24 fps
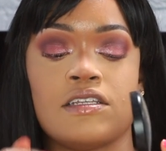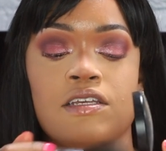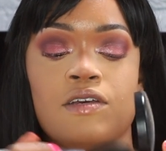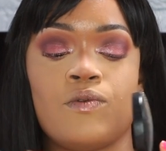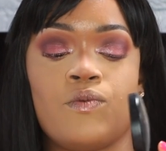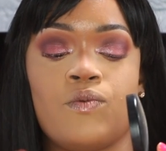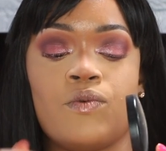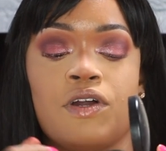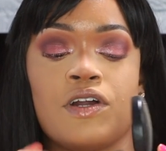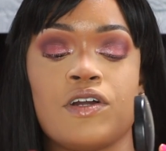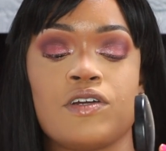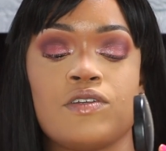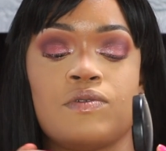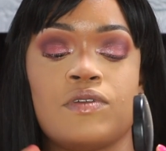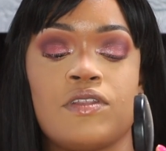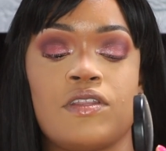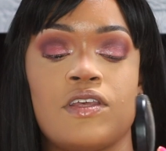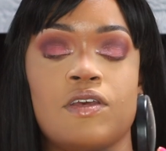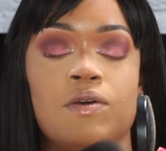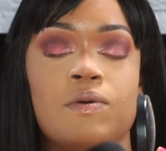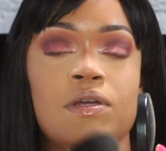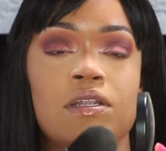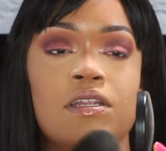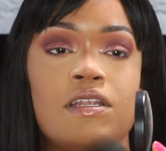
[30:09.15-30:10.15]
It works with
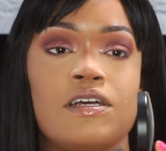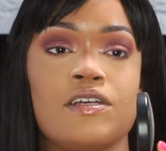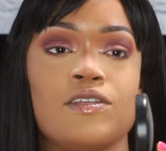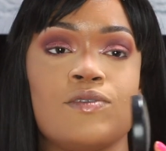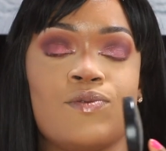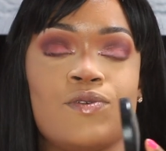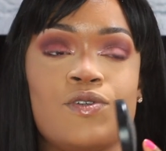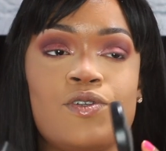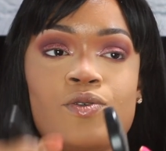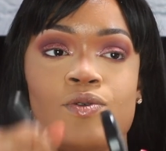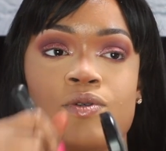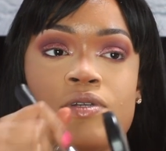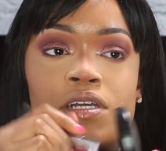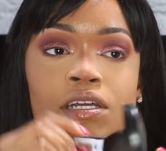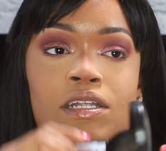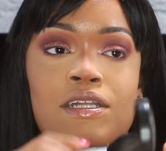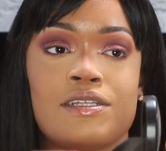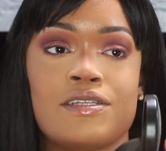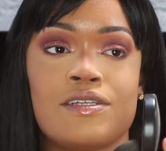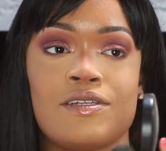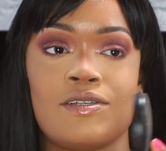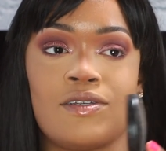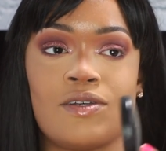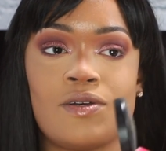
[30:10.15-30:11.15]
you. It does what you need
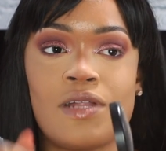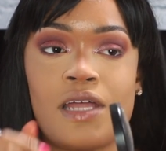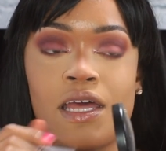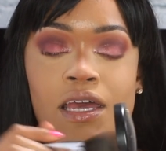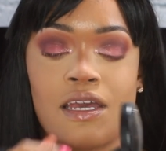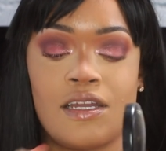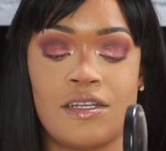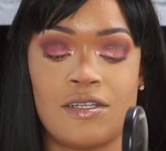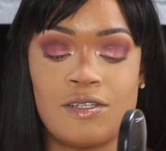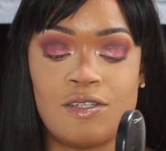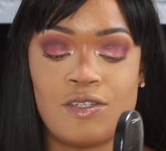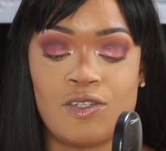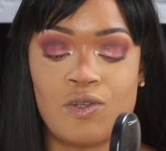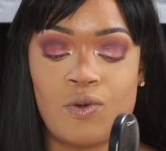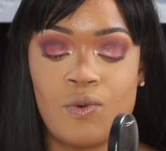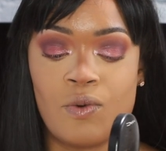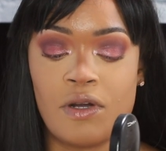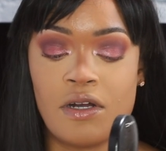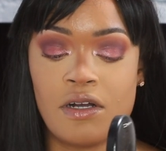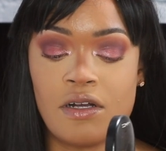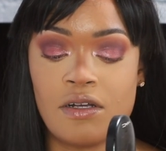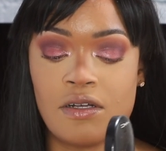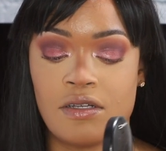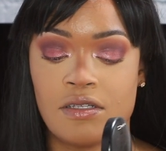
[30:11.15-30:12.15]
it to do. Like, it just
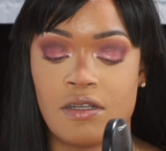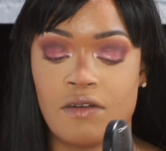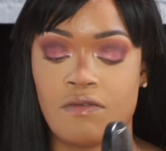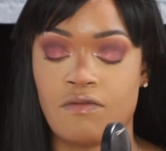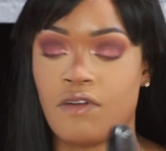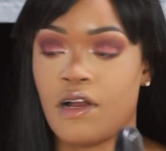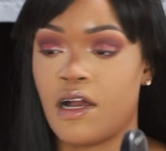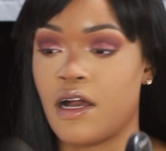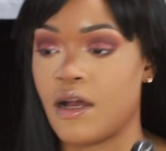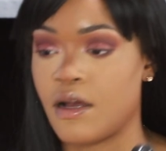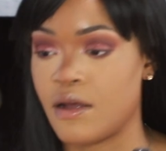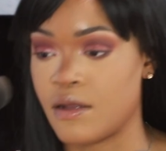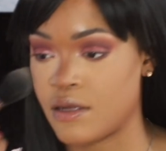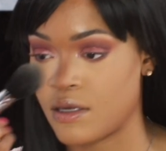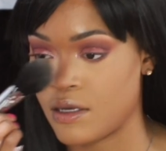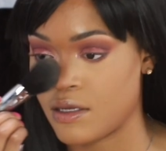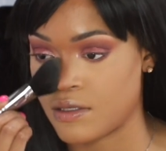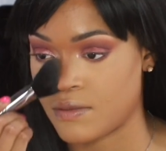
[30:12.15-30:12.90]
twirls around.